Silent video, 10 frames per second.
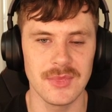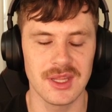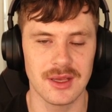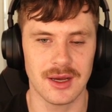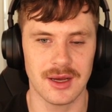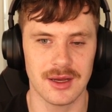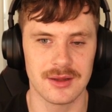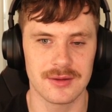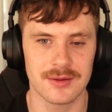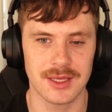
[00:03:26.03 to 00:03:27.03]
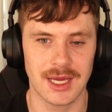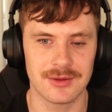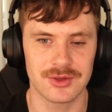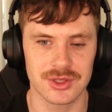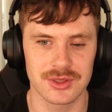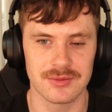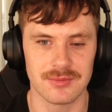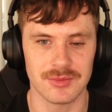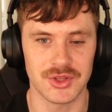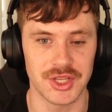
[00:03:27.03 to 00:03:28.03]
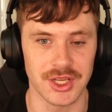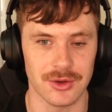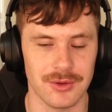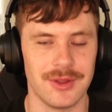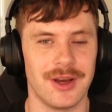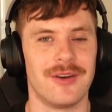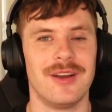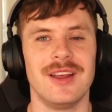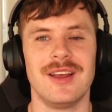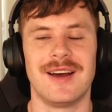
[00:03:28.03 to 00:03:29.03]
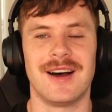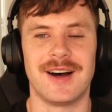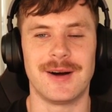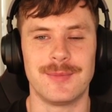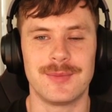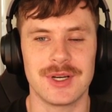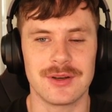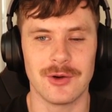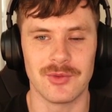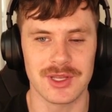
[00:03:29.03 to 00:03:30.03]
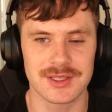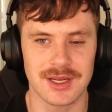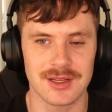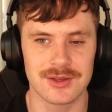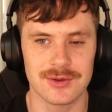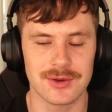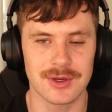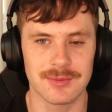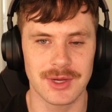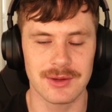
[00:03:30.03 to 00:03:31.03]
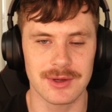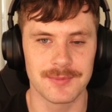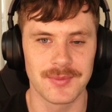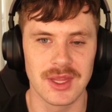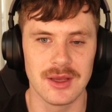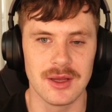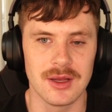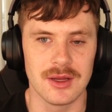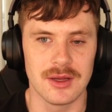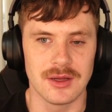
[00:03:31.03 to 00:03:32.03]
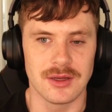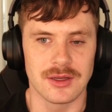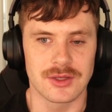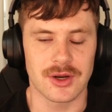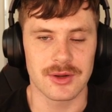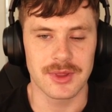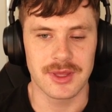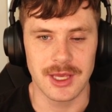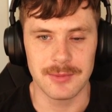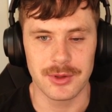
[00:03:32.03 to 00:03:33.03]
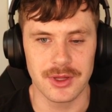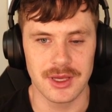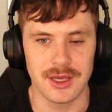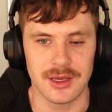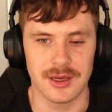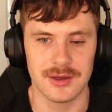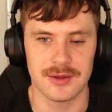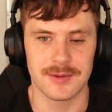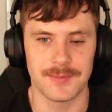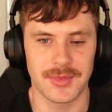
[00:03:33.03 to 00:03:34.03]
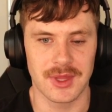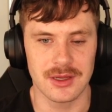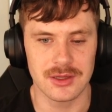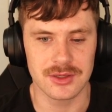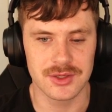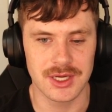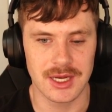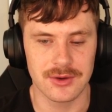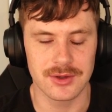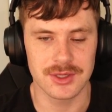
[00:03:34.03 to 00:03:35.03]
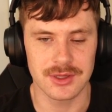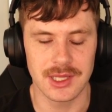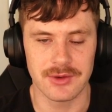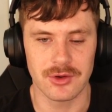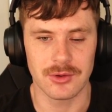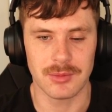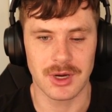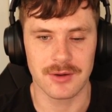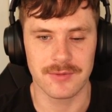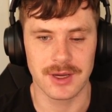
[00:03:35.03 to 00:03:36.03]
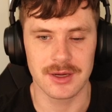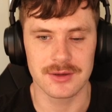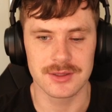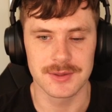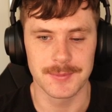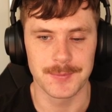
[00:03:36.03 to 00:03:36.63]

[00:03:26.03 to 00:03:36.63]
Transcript: yeah, just deal. No. But hopefully it's not too annoying. But anyway, starting with gameplay, challenge level modifiers.